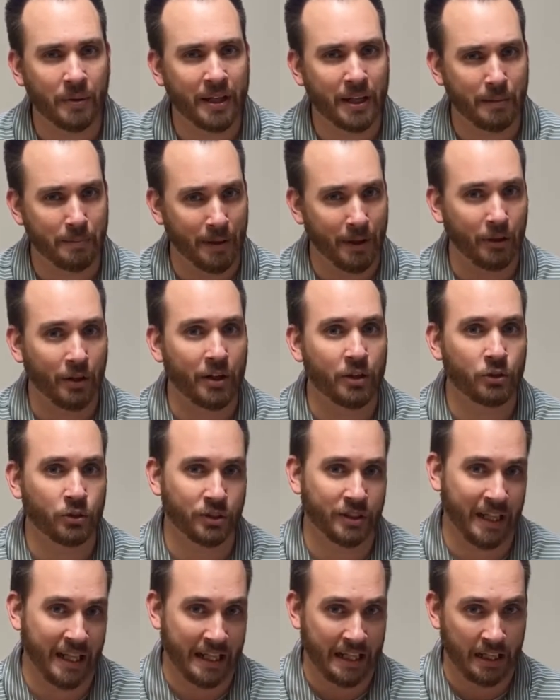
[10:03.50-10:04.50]
get a better
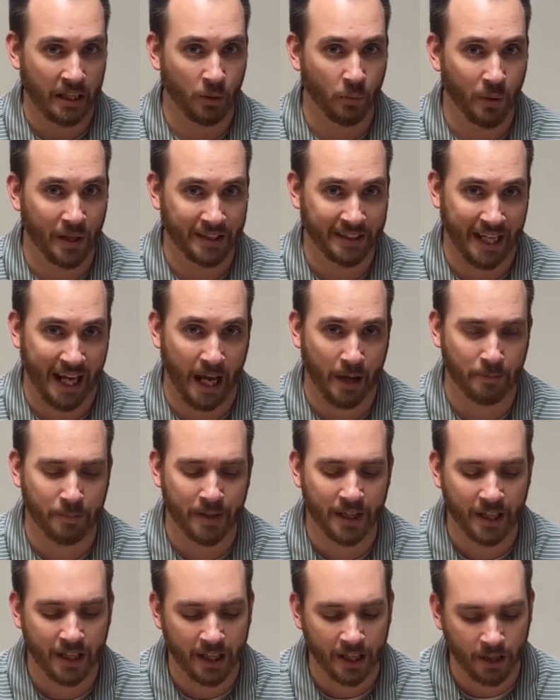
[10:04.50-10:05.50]
understanding on what's
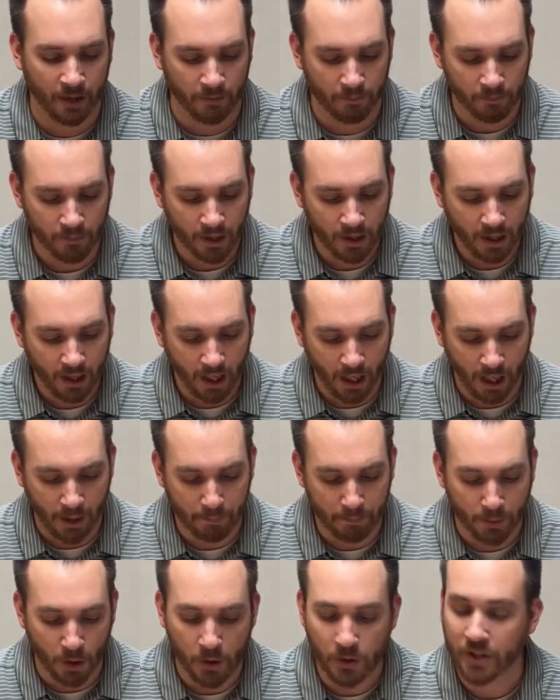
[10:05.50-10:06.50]
happening here.
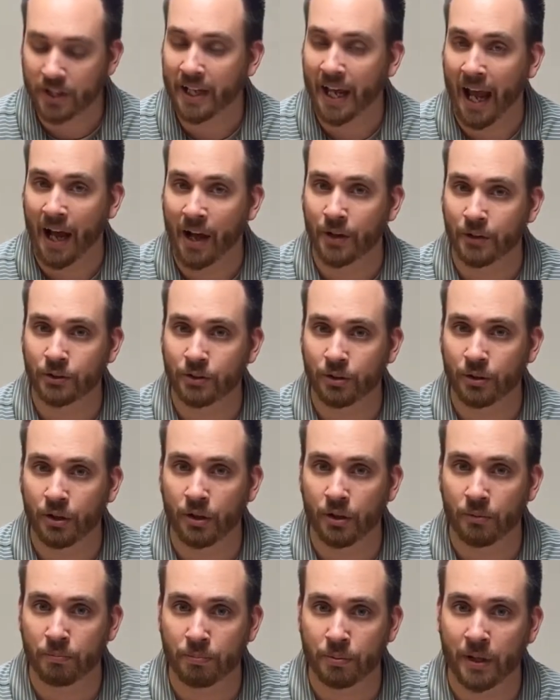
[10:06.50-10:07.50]
Both accounts
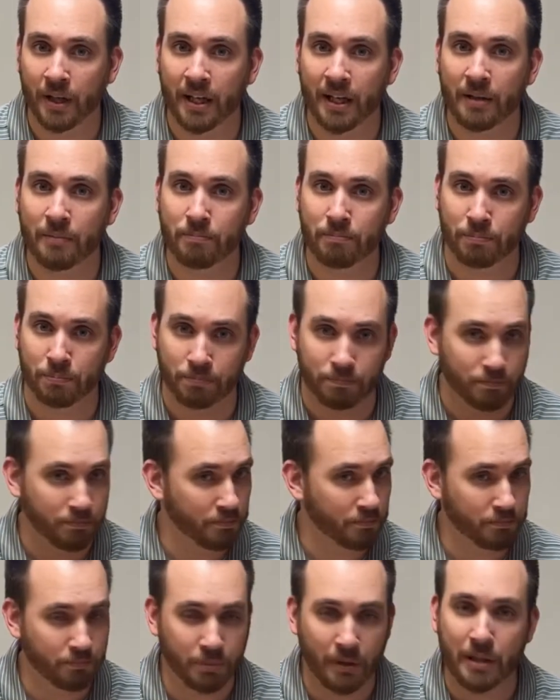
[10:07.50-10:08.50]
are pretty
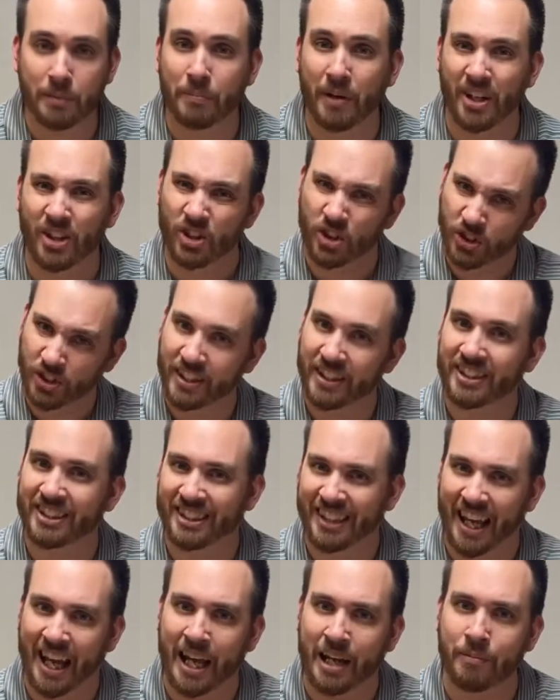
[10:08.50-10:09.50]
much the
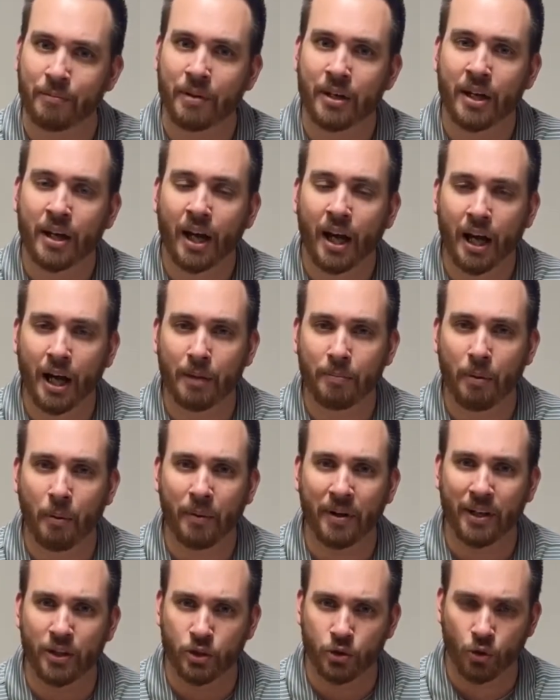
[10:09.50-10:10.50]
same, but
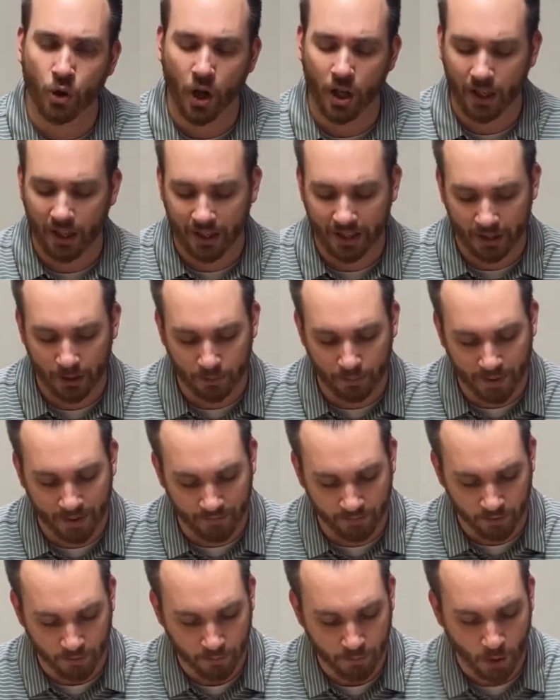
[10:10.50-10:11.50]
we can draw a little
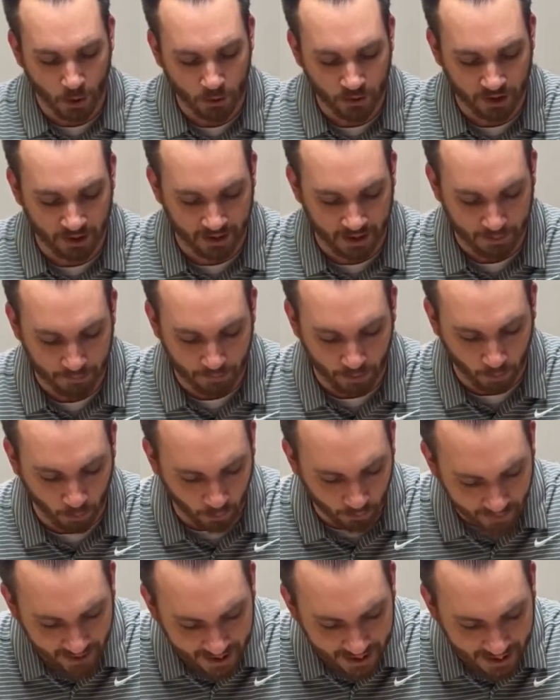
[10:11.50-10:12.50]
bit from both of them. But
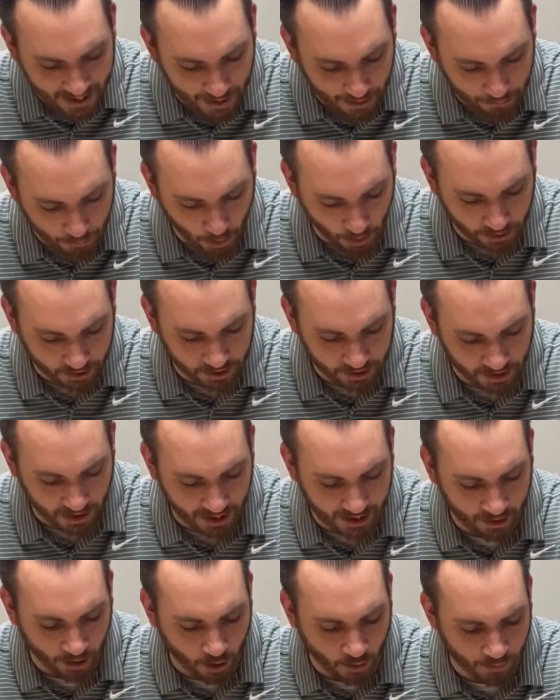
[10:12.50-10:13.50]
we're reading out of Mark
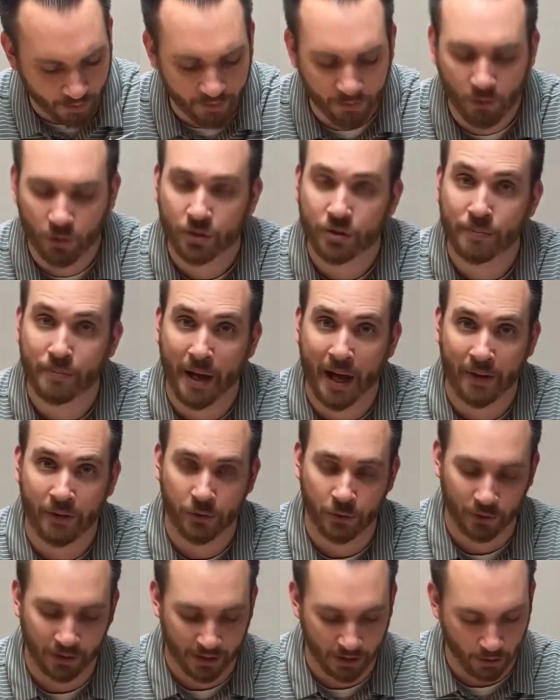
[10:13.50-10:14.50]
tonight, and I'll refer to
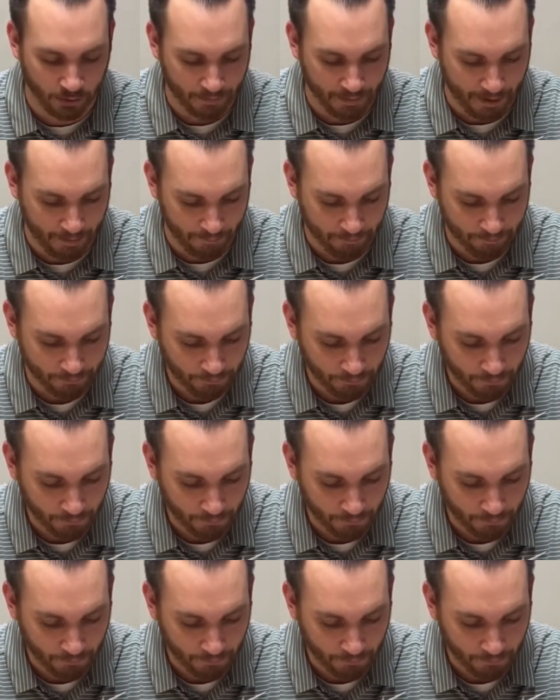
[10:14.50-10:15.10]
Matthew a little bit.